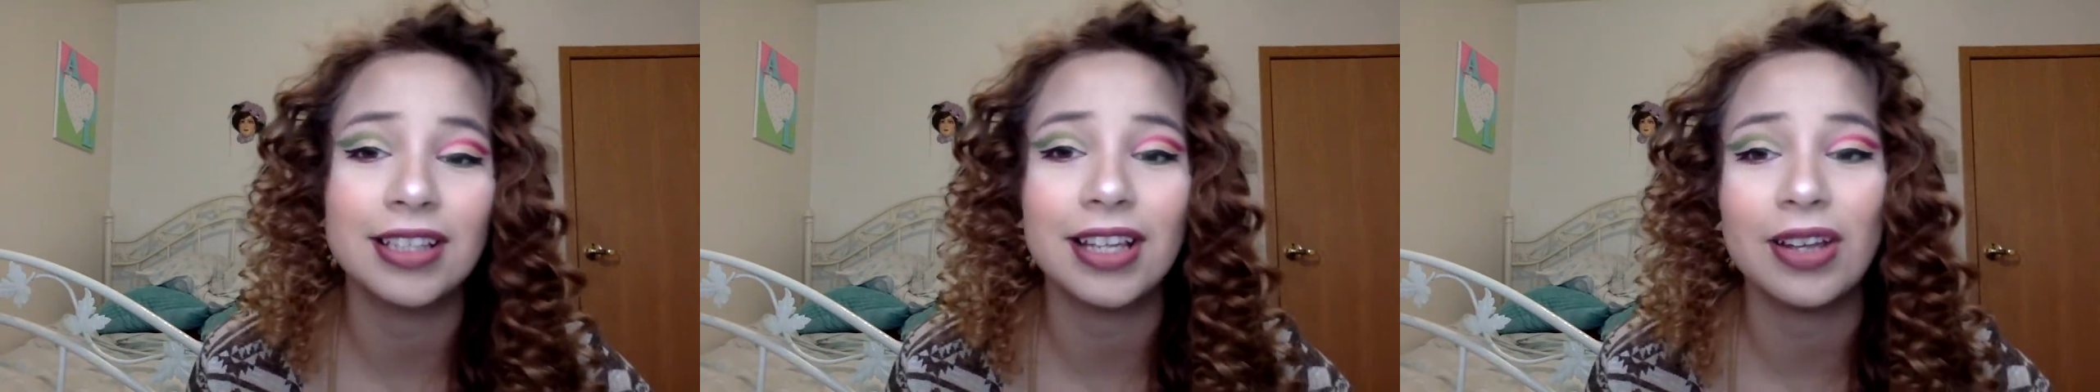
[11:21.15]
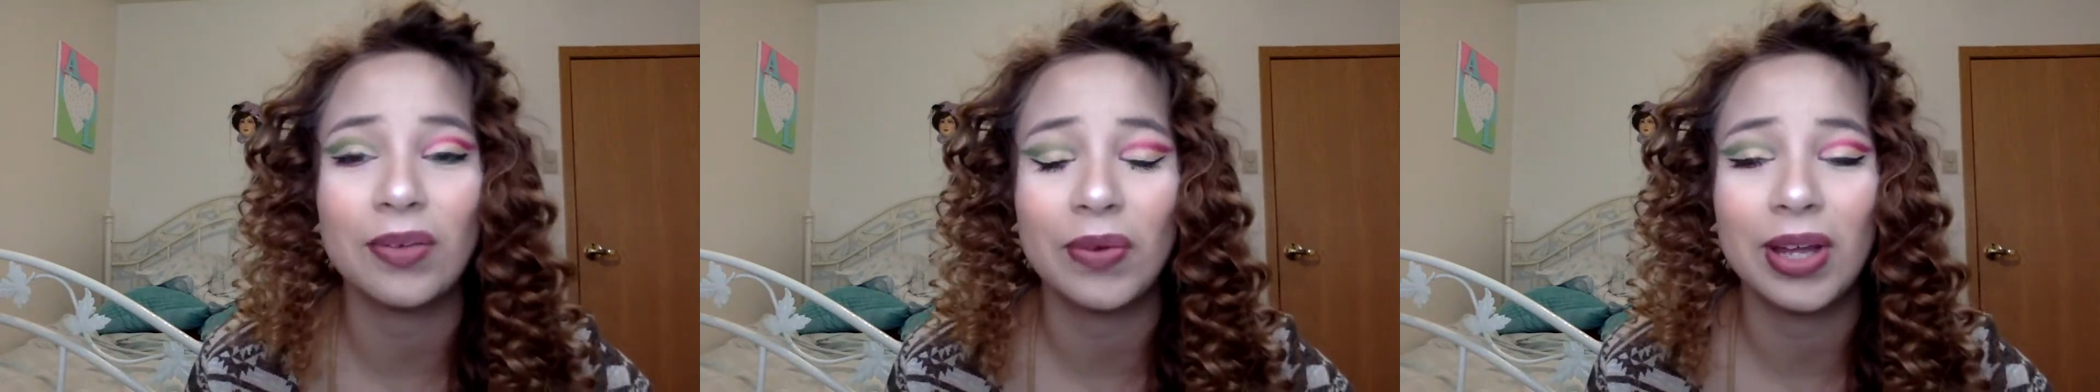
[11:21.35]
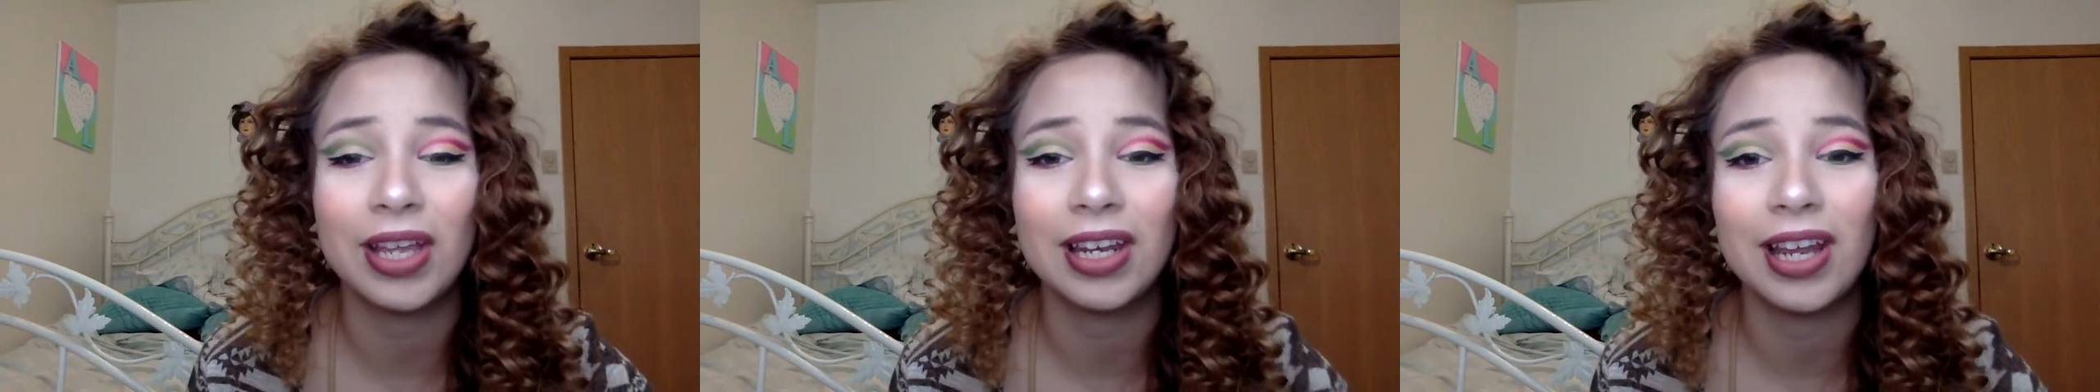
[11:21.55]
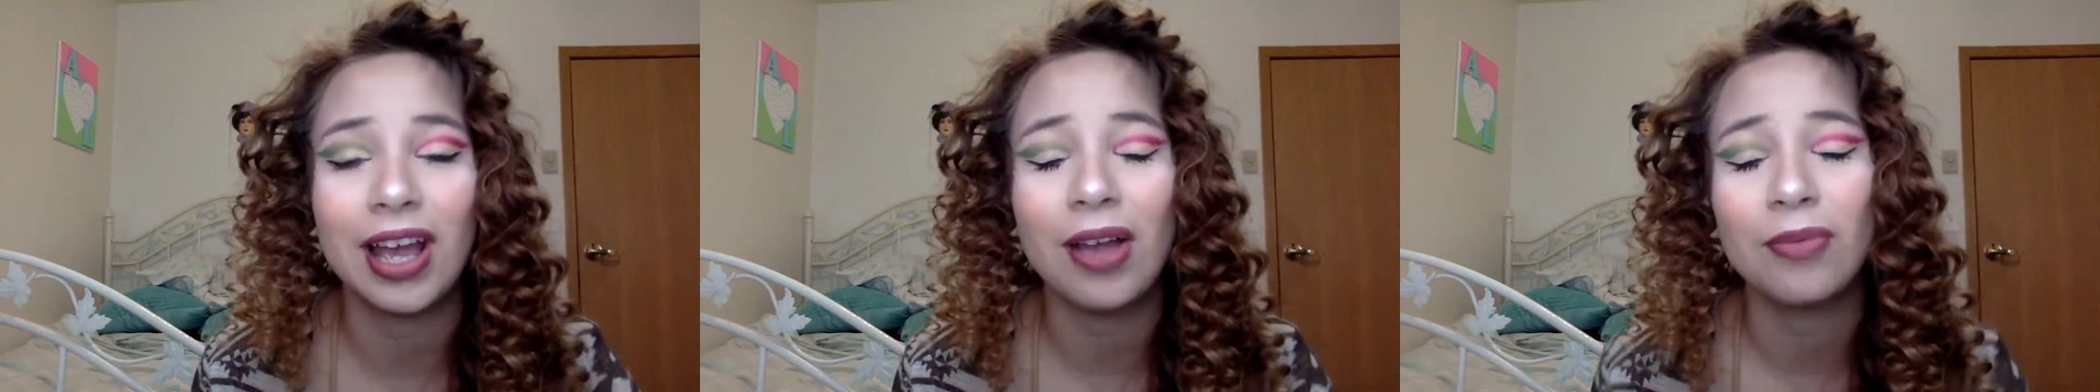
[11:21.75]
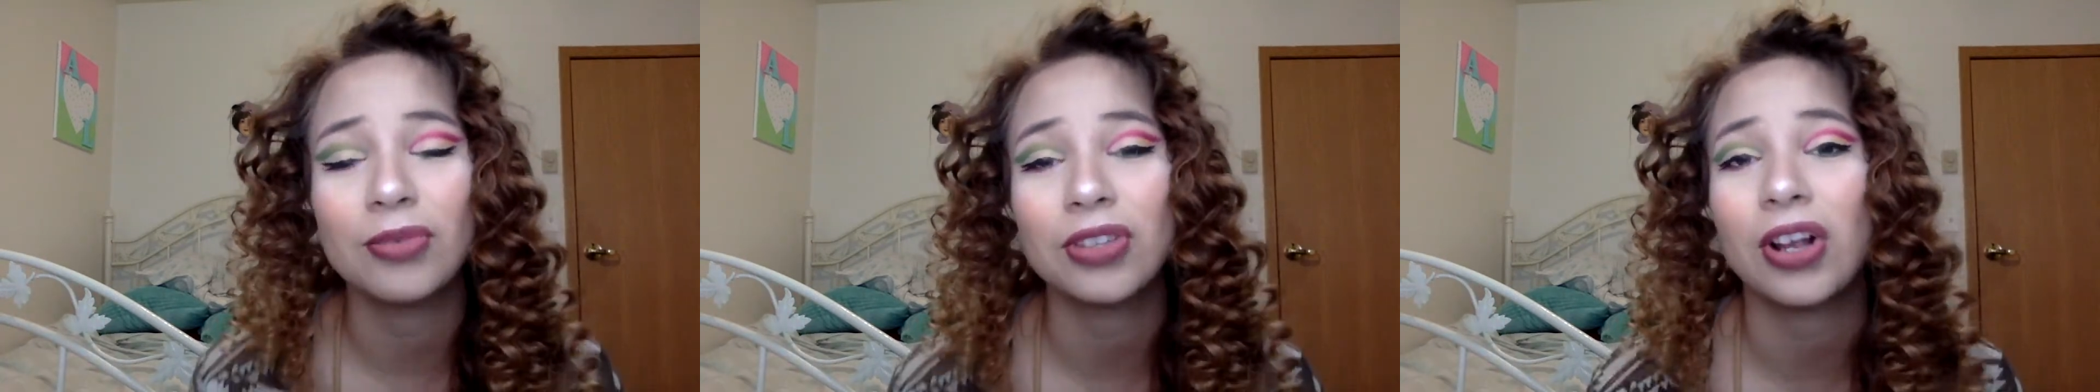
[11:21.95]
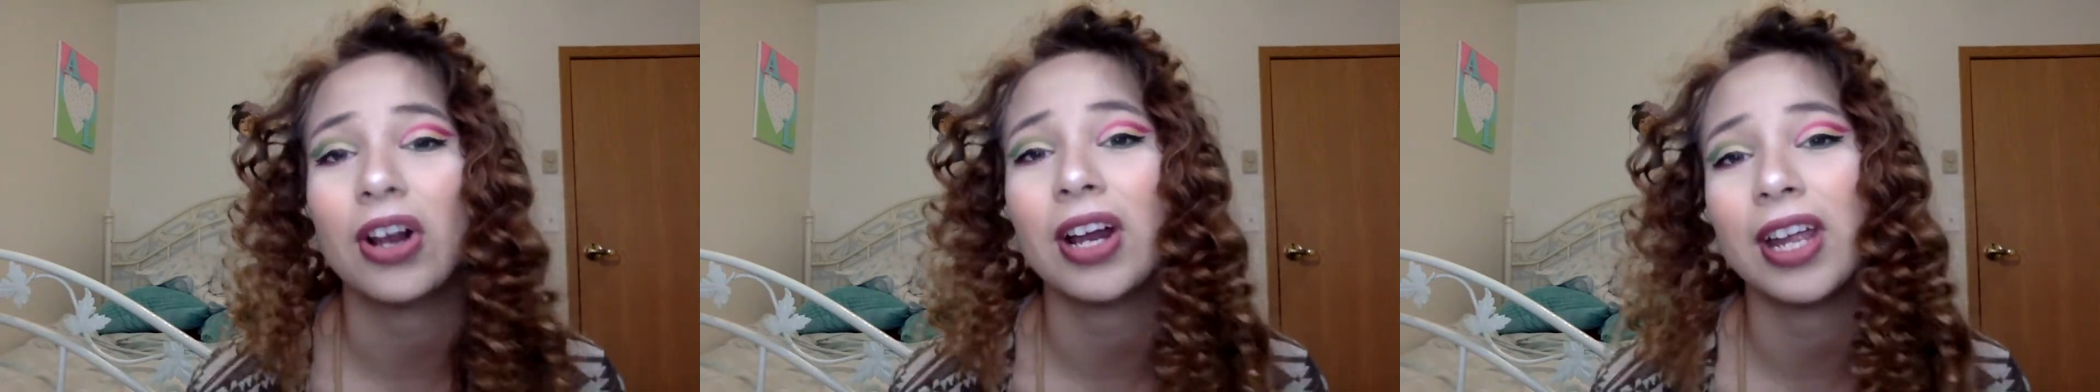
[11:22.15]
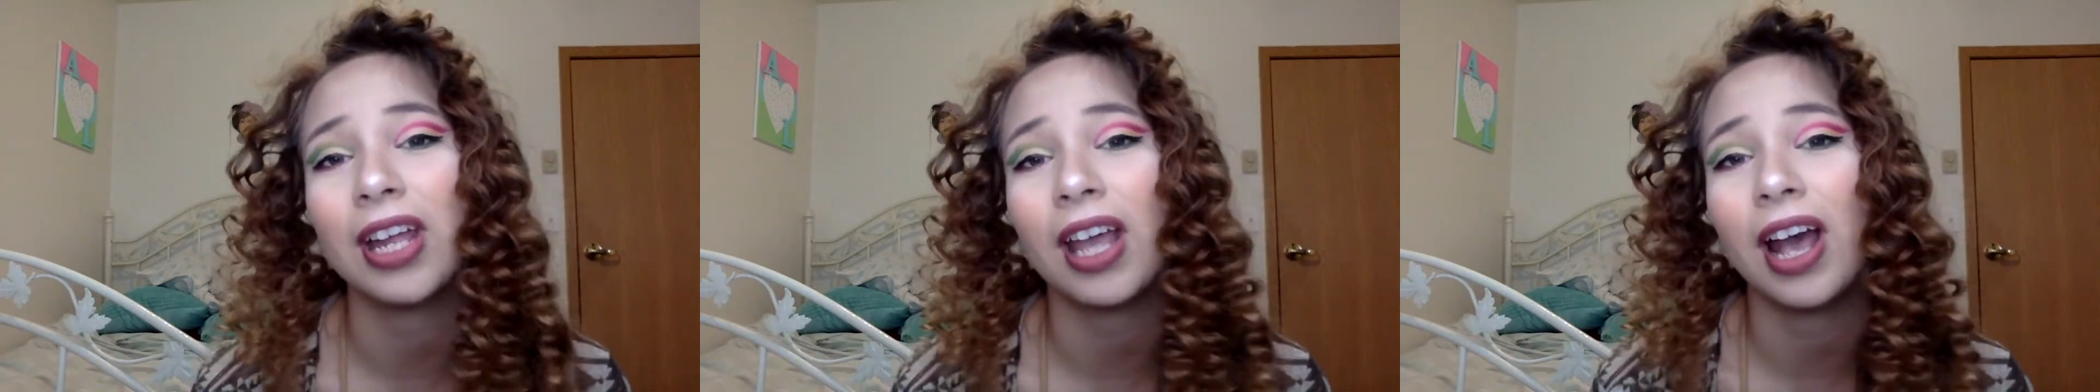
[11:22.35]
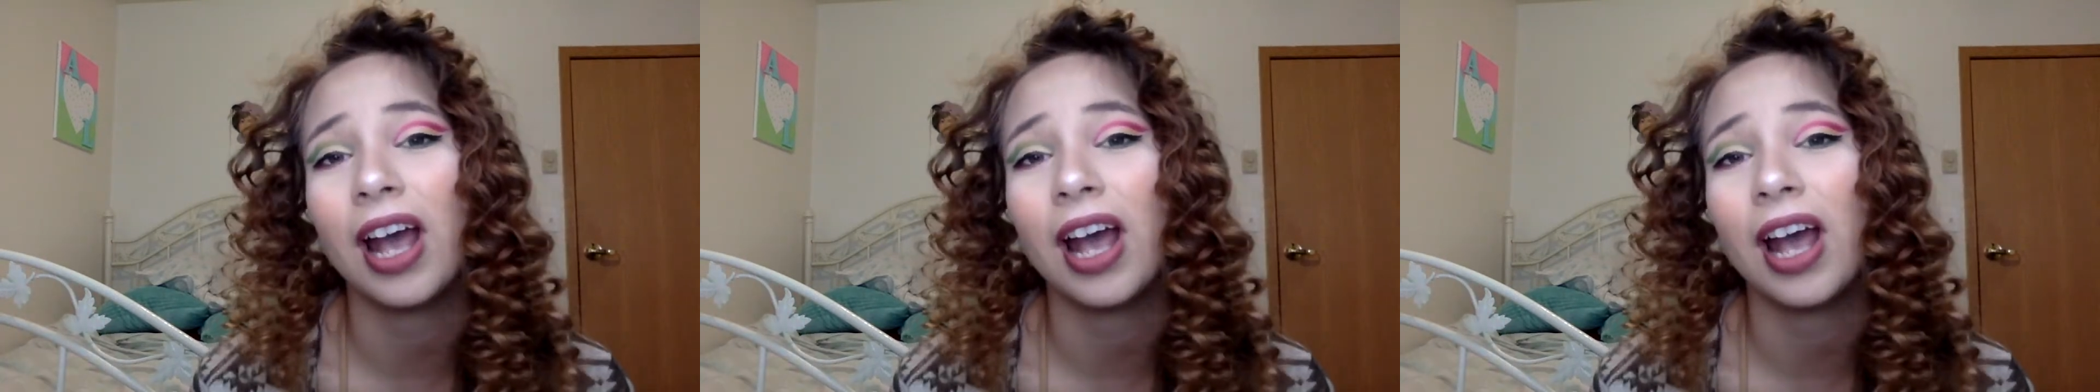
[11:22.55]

didn't win. I'm sorry.